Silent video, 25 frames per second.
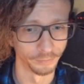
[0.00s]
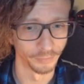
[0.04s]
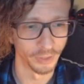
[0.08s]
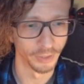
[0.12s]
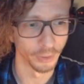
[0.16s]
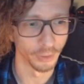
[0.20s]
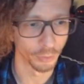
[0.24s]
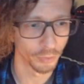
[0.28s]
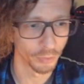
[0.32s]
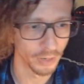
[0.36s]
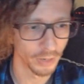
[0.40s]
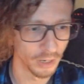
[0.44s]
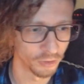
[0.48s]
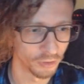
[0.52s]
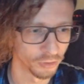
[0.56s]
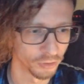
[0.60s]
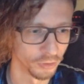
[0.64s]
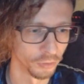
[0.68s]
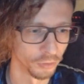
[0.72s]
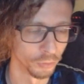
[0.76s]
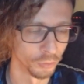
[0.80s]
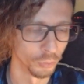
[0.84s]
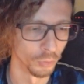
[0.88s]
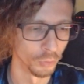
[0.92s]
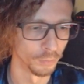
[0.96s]
the creation
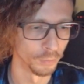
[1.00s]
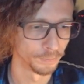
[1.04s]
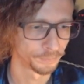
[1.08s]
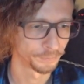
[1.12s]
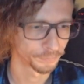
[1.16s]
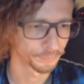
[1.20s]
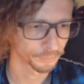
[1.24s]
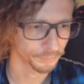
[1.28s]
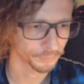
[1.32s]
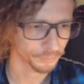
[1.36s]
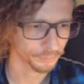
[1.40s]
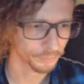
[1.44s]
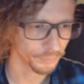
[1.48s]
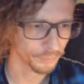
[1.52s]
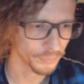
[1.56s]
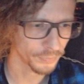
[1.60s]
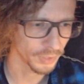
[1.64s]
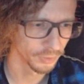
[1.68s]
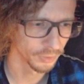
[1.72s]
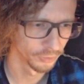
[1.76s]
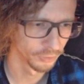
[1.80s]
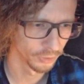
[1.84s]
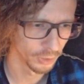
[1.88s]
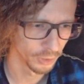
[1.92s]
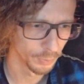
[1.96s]
tool. So you